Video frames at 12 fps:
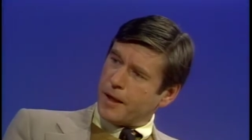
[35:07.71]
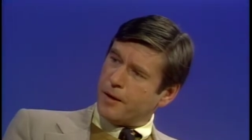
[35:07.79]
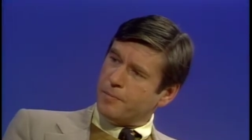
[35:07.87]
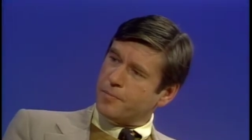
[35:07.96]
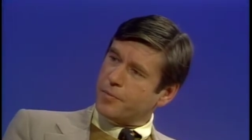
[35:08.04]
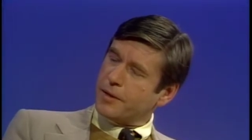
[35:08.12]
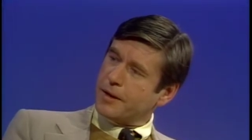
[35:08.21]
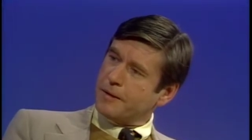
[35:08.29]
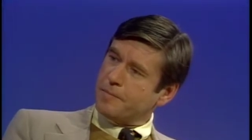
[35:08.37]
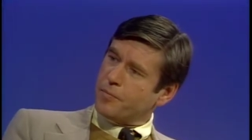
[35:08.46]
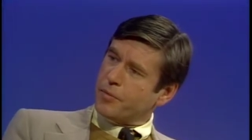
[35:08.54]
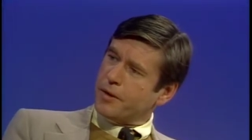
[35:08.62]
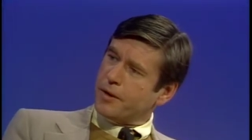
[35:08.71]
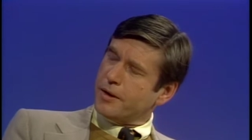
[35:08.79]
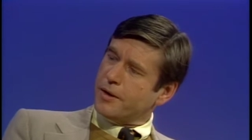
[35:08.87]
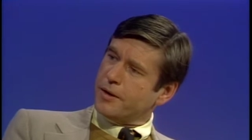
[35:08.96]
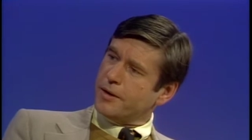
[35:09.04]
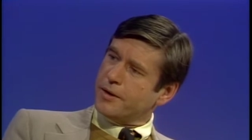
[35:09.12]
before you know it, we'll
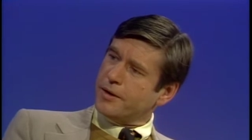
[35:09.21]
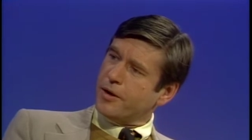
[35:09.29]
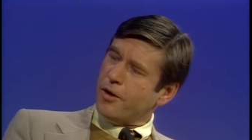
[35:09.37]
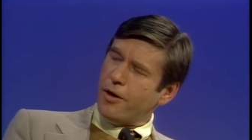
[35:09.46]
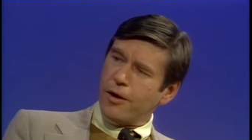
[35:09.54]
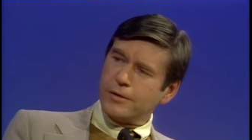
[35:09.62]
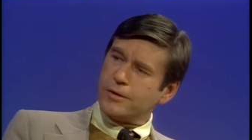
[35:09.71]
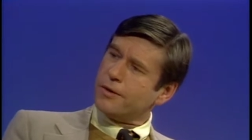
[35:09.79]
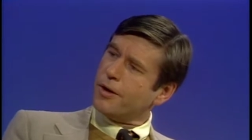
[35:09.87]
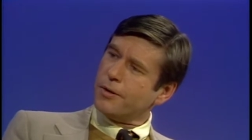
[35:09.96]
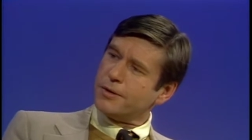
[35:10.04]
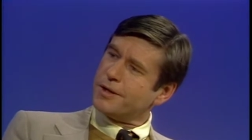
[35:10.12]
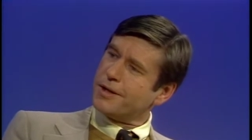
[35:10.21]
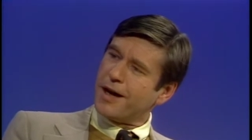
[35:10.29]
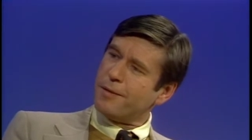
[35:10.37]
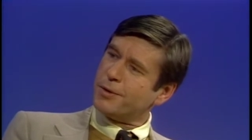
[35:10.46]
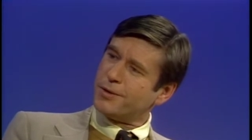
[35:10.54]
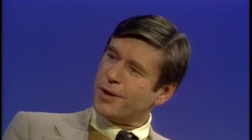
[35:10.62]
all be in jail. Also known if as you the
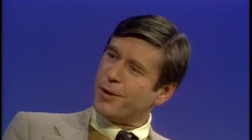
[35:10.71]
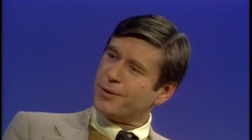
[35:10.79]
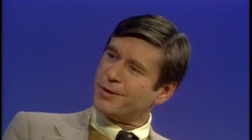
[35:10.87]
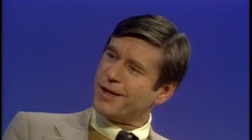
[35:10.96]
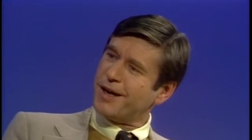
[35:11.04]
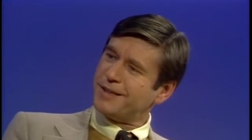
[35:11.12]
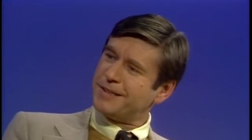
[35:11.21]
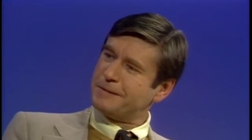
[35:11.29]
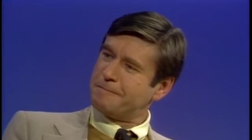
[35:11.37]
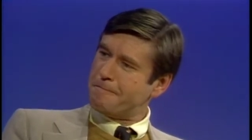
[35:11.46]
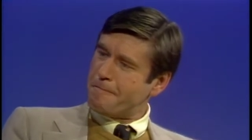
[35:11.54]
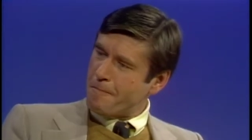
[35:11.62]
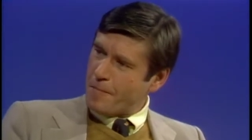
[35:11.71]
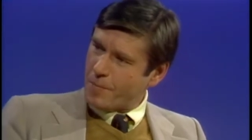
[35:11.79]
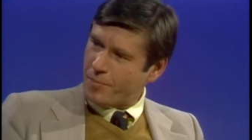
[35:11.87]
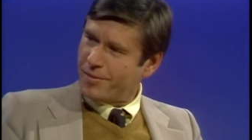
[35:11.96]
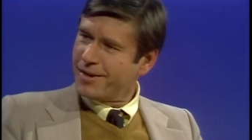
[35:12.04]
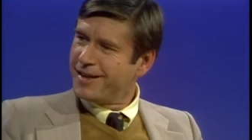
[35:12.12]
sing the Star Spangled Banner. Is mm
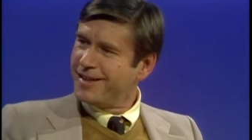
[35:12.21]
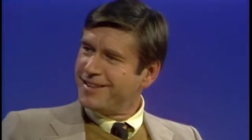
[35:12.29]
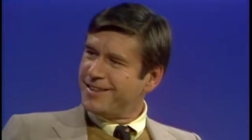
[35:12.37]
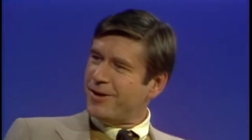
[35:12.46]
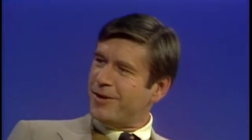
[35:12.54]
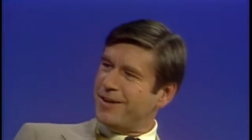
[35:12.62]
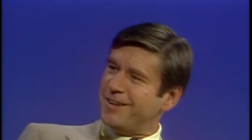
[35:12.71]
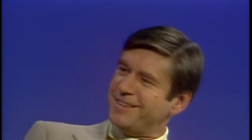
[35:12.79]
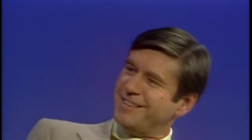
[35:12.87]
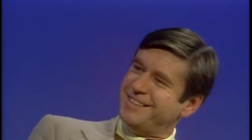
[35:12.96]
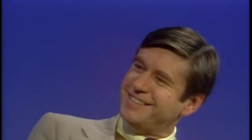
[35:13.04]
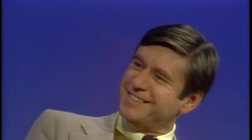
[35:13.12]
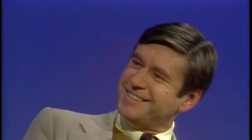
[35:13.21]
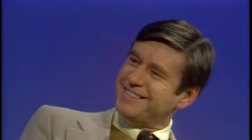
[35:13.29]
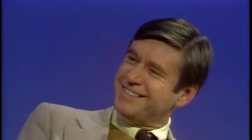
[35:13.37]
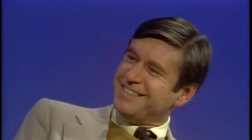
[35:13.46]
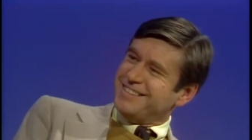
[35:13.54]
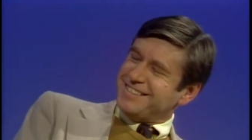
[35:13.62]
-hmm. that? yeah. But now,
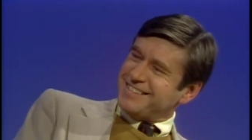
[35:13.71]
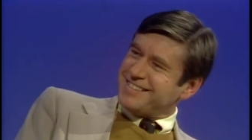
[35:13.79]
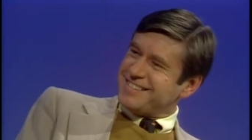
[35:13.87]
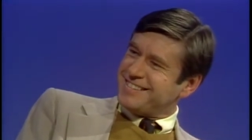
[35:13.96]
uh, the